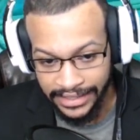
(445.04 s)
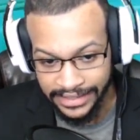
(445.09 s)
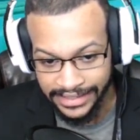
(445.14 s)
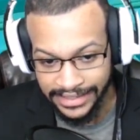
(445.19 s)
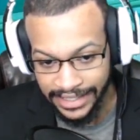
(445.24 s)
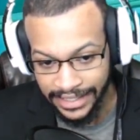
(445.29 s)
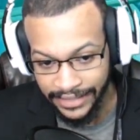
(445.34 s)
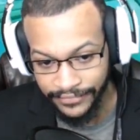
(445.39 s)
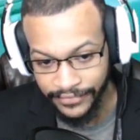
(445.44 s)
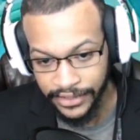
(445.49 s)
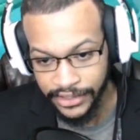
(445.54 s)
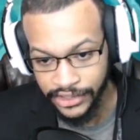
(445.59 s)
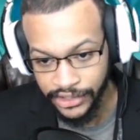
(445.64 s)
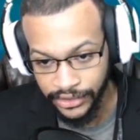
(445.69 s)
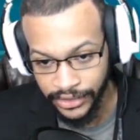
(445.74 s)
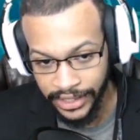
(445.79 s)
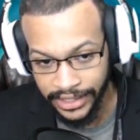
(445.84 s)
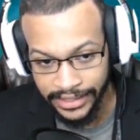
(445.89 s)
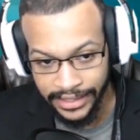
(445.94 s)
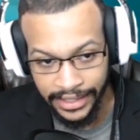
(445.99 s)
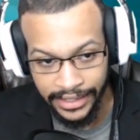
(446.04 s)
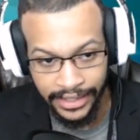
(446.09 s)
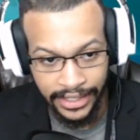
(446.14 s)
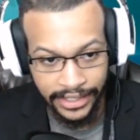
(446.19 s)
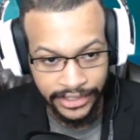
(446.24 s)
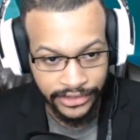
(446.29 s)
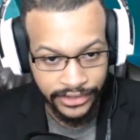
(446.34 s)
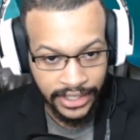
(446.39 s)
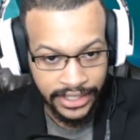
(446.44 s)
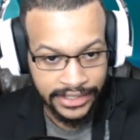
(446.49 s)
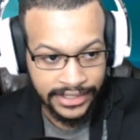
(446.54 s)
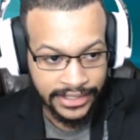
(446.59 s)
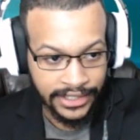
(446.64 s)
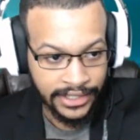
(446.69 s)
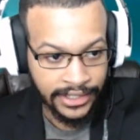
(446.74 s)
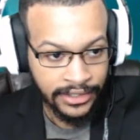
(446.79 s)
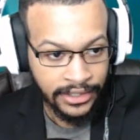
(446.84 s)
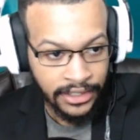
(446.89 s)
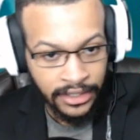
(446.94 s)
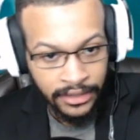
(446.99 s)
safely shoot at that guy. As you guys
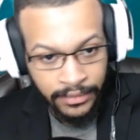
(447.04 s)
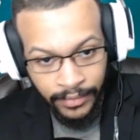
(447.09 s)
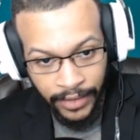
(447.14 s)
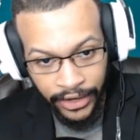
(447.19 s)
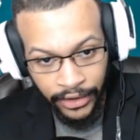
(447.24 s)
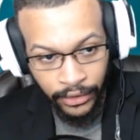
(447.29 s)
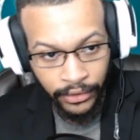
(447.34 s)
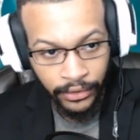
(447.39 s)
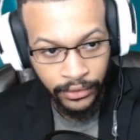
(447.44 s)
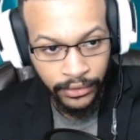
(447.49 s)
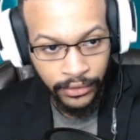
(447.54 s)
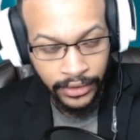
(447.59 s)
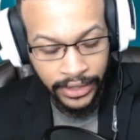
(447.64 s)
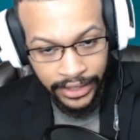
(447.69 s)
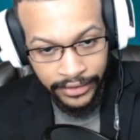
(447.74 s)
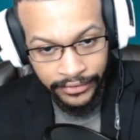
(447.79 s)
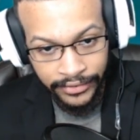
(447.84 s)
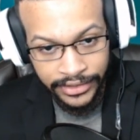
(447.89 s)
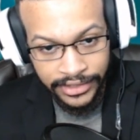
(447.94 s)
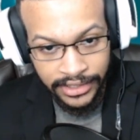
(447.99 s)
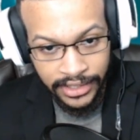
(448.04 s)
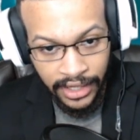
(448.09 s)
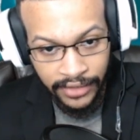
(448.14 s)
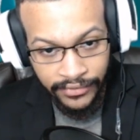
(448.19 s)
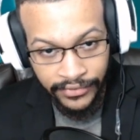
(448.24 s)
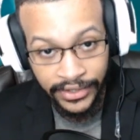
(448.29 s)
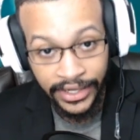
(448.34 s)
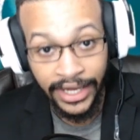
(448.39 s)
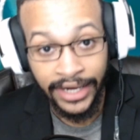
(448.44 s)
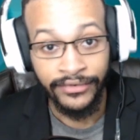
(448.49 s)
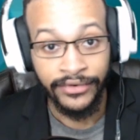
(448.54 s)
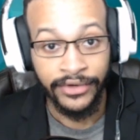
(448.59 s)
see, my whole area is covered.